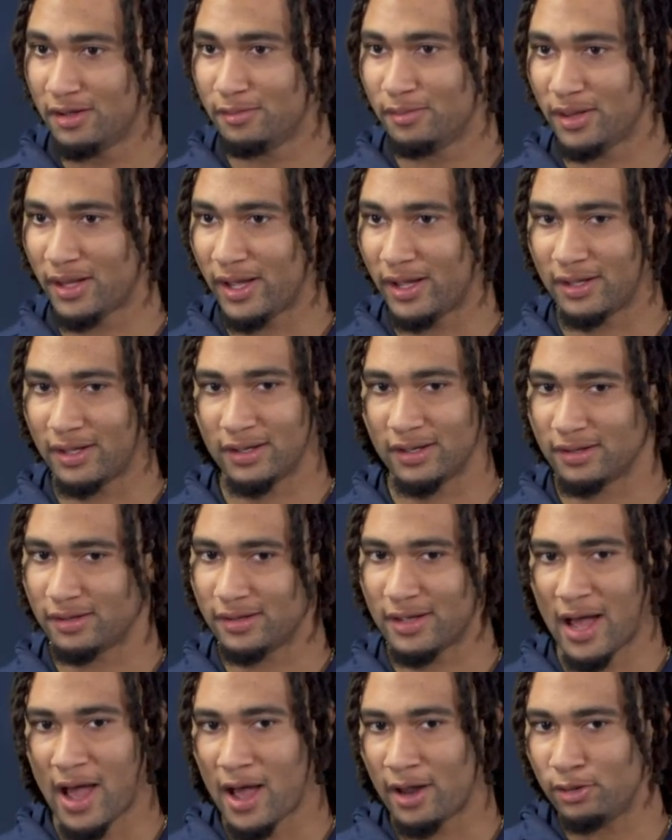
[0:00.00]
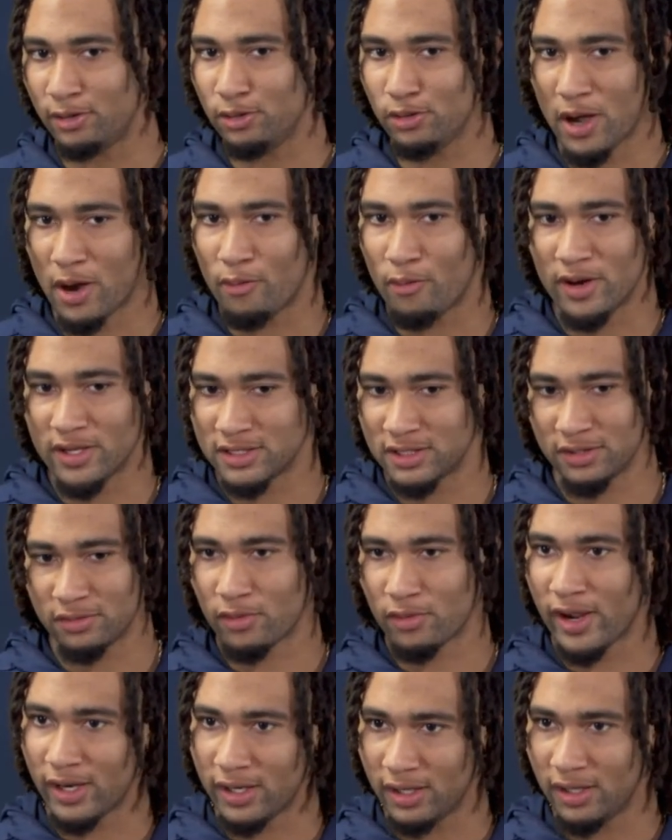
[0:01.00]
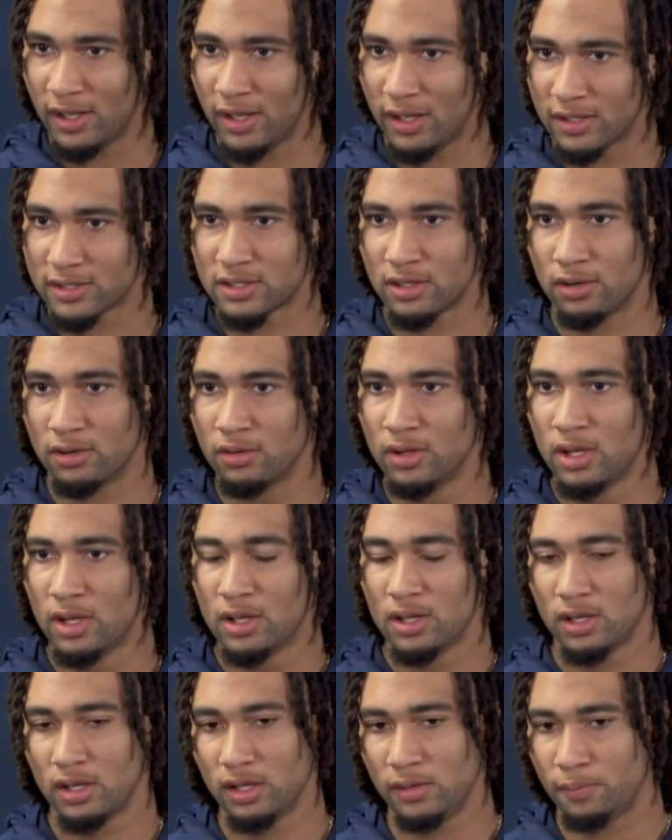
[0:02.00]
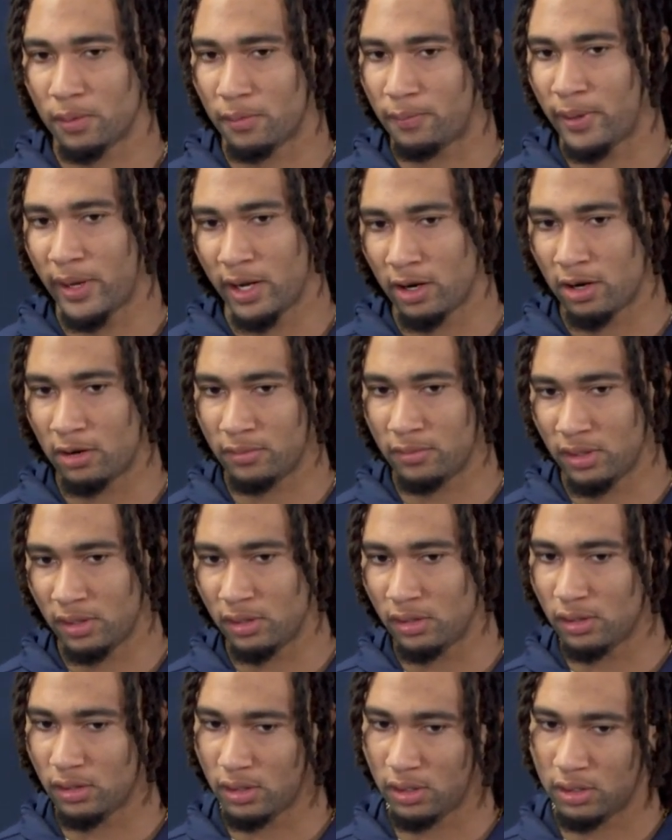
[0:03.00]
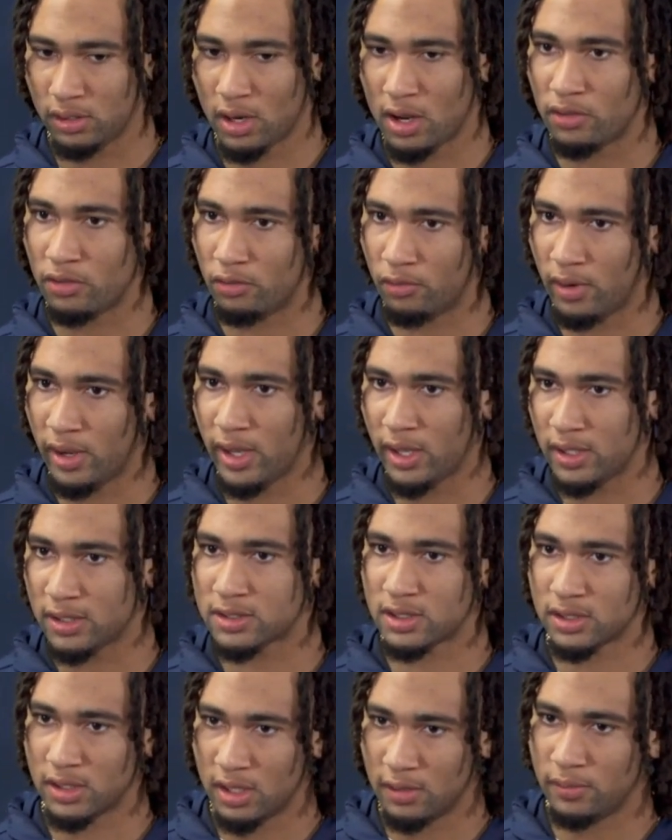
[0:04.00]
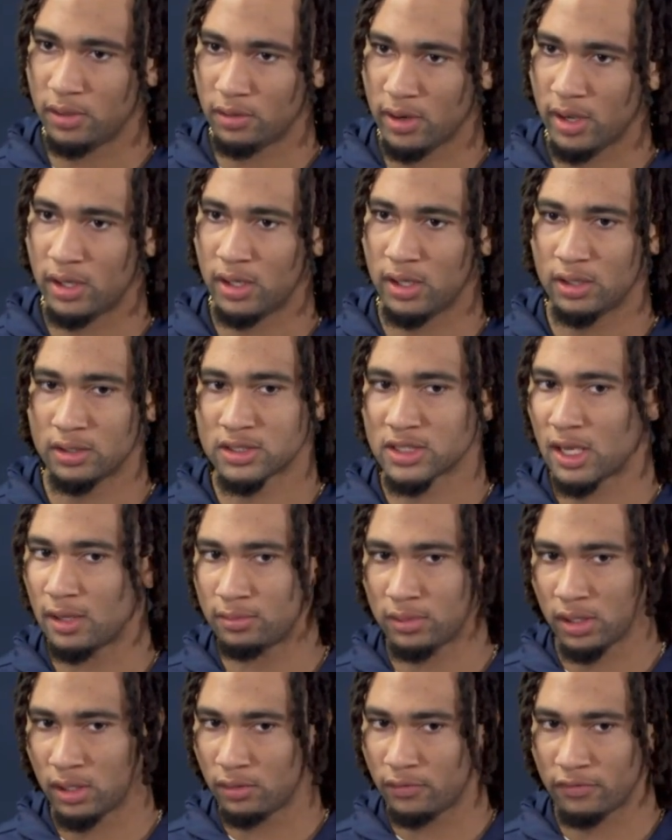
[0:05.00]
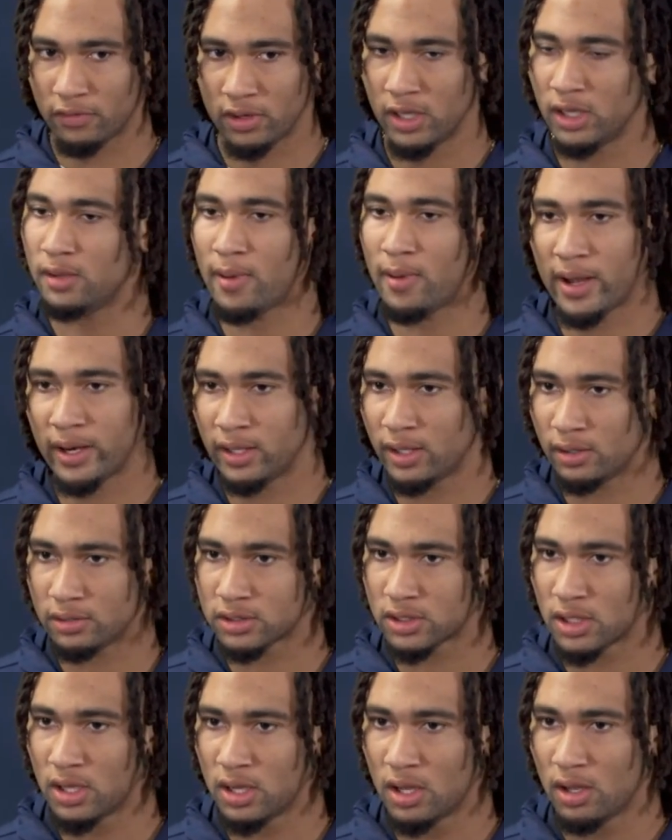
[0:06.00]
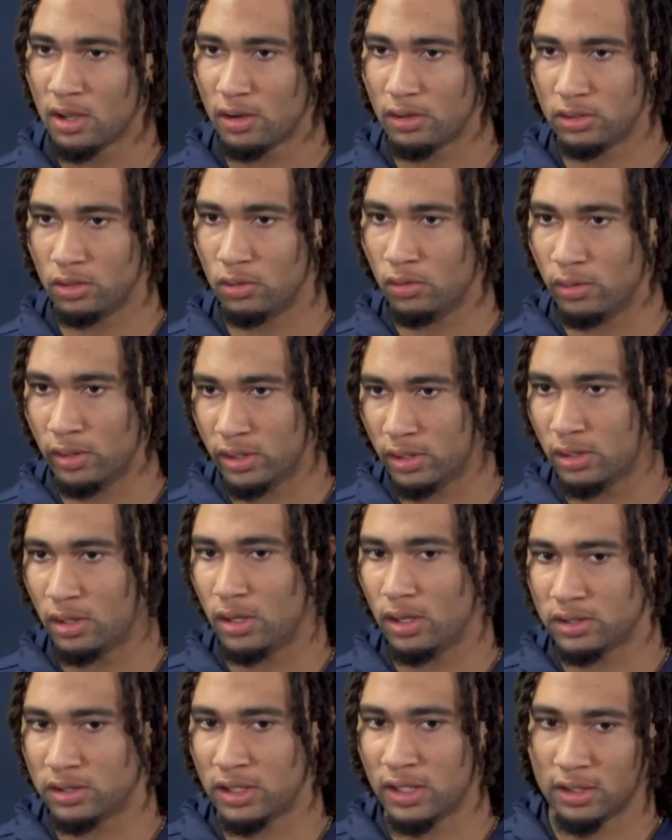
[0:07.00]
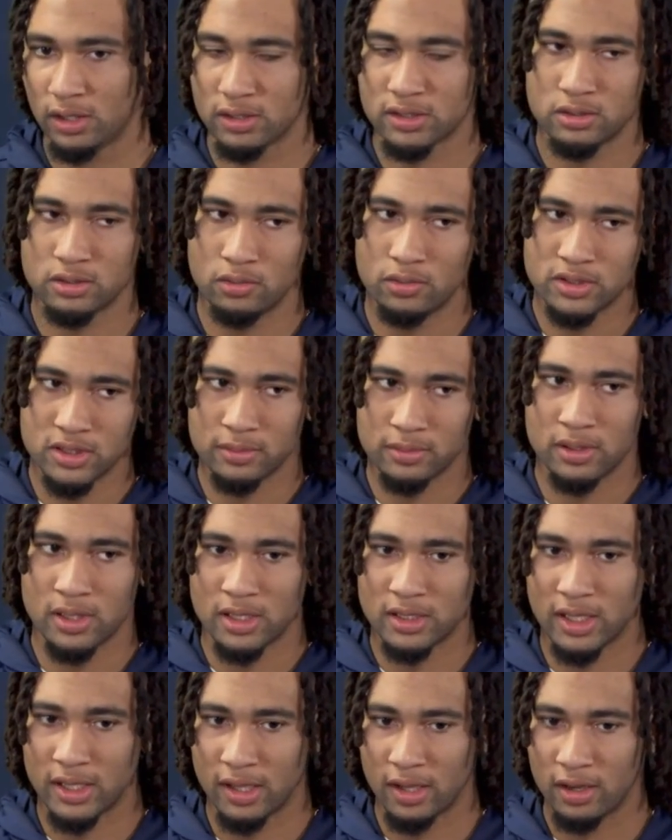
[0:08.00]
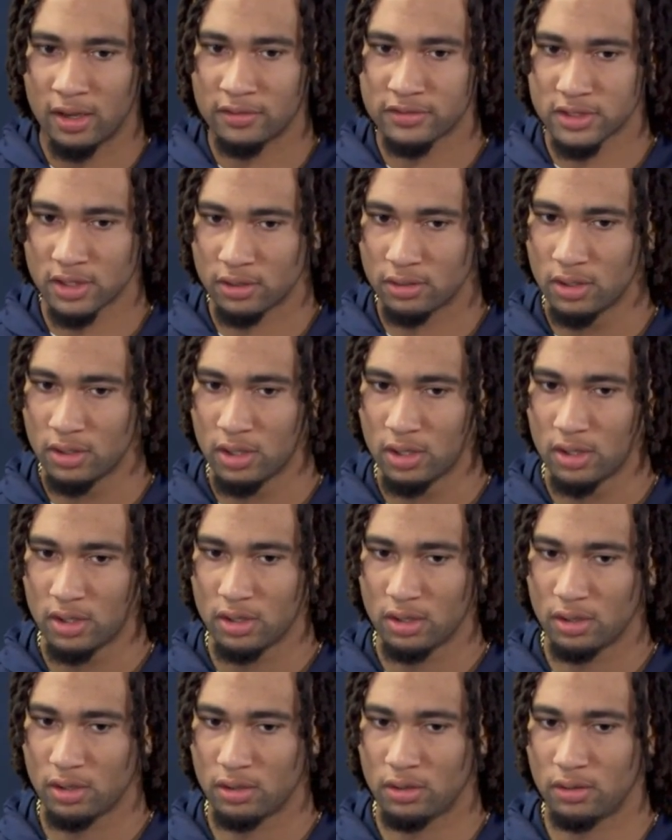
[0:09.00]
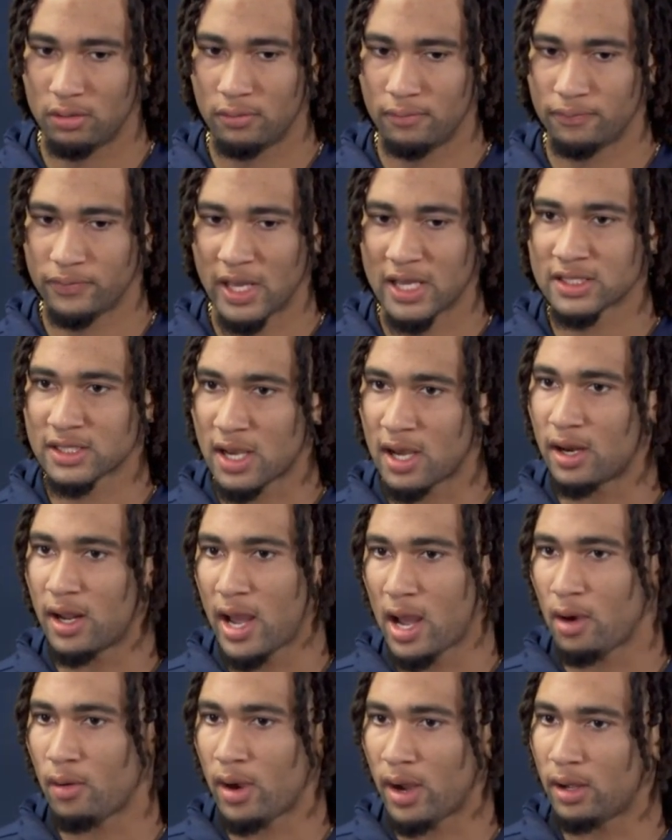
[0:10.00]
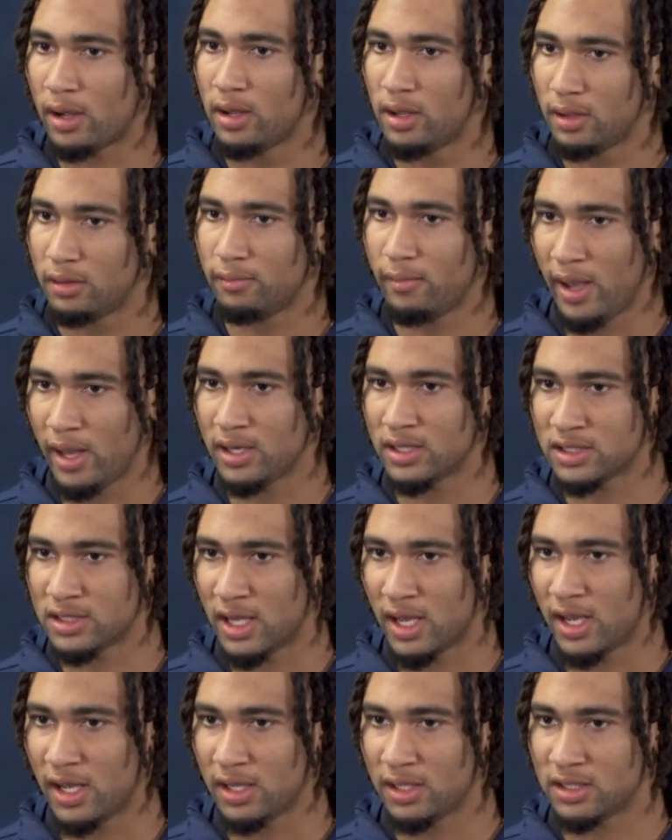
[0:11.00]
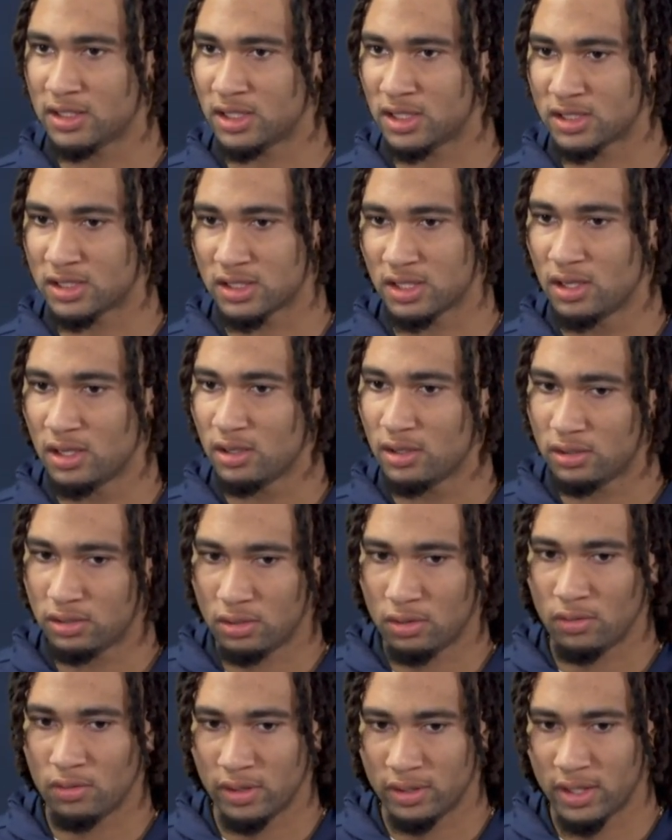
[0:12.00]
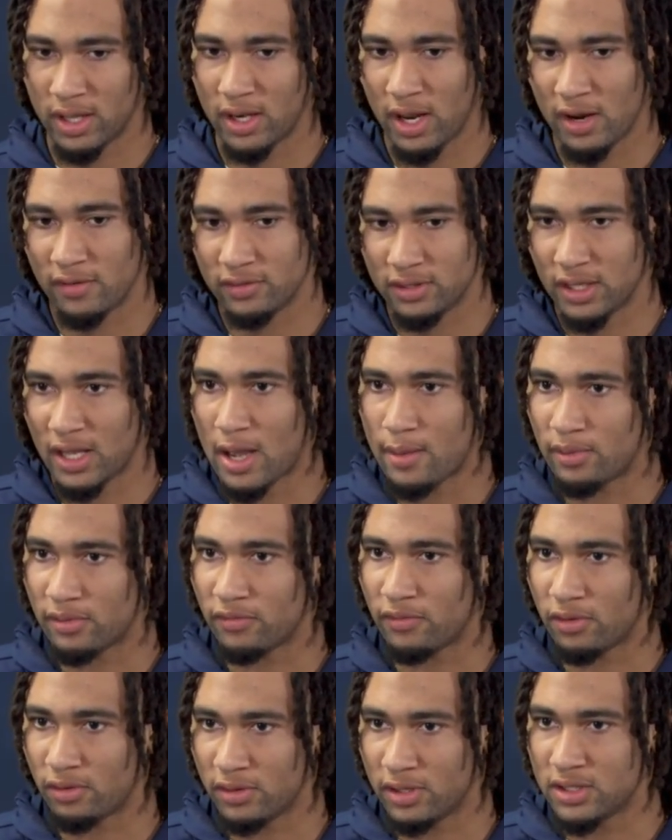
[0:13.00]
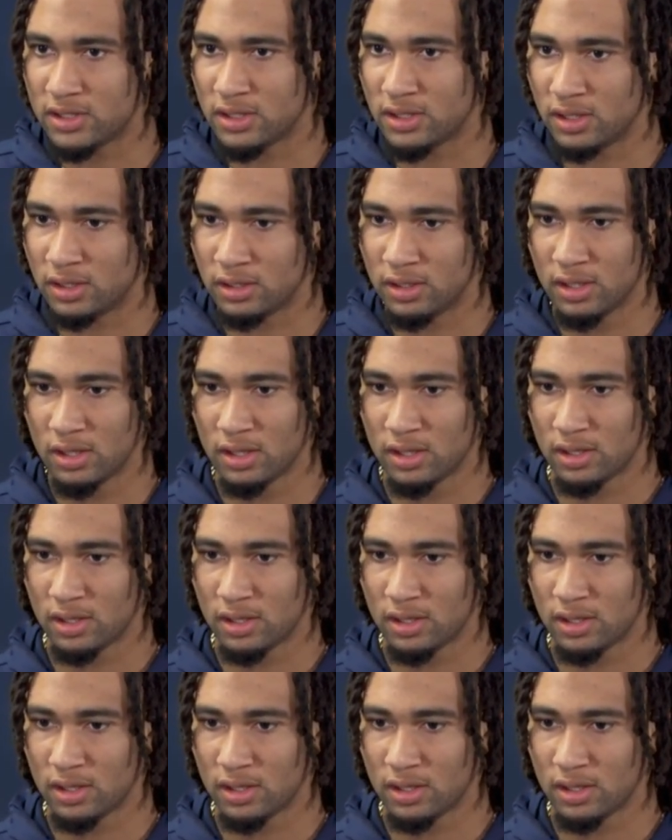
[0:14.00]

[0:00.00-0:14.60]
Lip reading: But, like, God knew I wasn't ready yet. So he prepared me in other ways to get me ready. And same thing for anybody else doing something that they love. So that's kind of how I manage that, is just knowing that everything happens for a reason.